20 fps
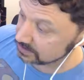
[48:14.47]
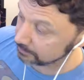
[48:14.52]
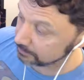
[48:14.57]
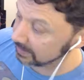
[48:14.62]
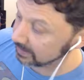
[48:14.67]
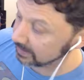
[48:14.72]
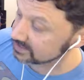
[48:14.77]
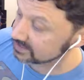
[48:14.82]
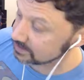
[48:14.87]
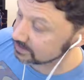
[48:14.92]

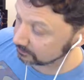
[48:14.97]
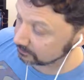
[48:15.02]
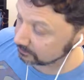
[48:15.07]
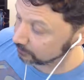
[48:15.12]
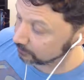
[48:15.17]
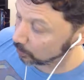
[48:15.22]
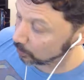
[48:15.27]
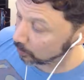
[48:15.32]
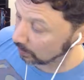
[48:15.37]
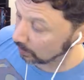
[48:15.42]
basic
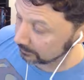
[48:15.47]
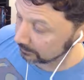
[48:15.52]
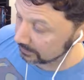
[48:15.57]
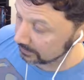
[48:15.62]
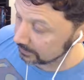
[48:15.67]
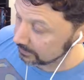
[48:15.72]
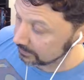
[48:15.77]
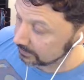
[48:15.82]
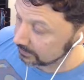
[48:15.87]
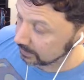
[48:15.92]
form
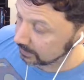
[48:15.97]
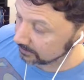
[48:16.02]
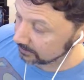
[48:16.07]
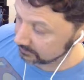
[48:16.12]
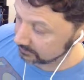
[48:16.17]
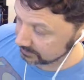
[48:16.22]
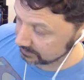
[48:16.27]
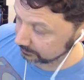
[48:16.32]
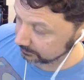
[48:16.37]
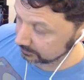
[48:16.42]
of the
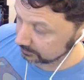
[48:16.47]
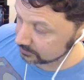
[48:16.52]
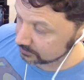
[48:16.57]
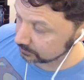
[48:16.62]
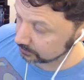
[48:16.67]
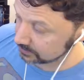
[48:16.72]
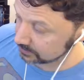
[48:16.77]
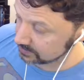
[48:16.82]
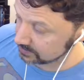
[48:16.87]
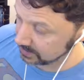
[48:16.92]
demon. So
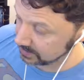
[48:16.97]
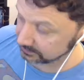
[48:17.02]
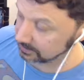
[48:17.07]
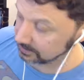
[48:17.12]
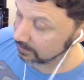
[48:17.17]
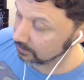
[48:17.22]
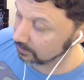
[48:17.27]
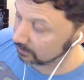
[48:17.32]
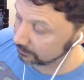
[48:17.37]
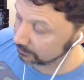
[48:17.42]
does it have
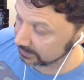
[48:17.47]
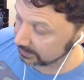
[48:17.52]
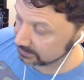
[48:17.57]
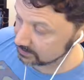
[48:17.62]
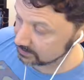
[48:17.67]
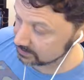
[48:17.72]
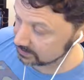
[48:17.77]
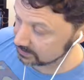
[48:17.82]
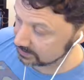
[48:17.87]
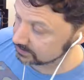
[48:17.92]

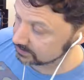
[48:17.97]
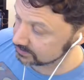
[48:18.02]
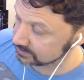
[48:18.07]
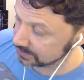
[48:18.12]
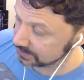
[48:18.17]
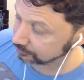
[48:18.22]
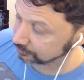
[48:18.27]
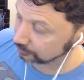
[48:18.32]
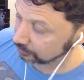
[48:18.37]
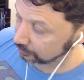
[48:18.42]
carapace? Is it
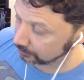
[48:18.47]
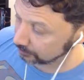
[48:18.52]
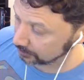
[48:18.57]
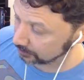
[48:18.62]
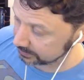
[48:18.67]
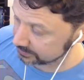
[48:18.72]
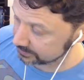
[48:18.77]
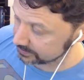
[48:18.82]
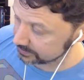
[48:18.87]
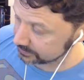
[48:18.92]
centauroid?
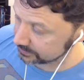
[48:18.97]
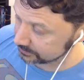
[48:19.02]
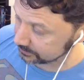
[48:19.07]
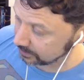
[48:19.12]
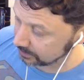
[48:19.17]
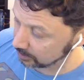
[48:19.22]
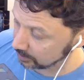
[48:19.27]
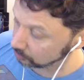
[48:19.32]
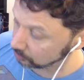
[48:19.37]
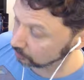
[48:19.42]
Is it a,
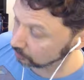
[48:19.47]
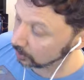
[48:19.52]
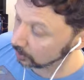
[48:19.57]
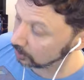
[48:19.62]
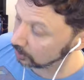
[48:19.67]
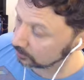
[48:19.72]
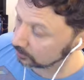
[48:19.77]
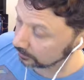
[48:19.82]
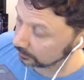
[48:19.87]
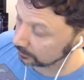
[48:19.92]
a
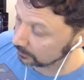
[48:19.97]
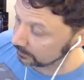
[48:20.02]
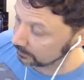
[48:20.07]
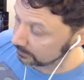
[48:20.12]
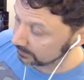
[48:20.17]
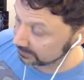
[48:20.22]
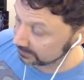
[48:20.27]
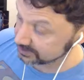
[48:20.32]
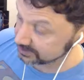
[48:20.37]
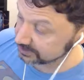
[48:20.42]
crawler?
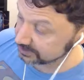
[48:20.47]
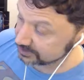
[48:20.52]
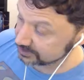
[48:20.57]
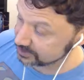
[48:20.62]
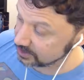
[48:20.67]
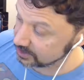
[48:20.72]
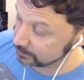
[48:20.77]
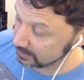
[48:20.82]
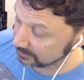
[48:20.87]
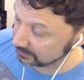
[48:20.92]
Is it a
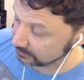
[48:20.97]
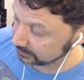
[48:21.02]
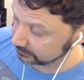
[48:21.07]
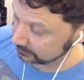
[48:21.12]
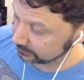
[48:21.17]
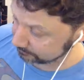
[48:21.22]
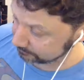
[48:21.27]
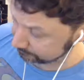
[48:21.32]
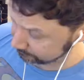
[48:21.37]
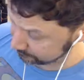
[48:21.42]
geometric,
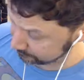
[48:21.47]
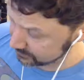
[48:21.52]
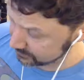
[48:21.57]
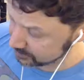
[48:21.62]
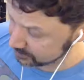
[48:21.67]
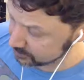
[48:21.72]
excuse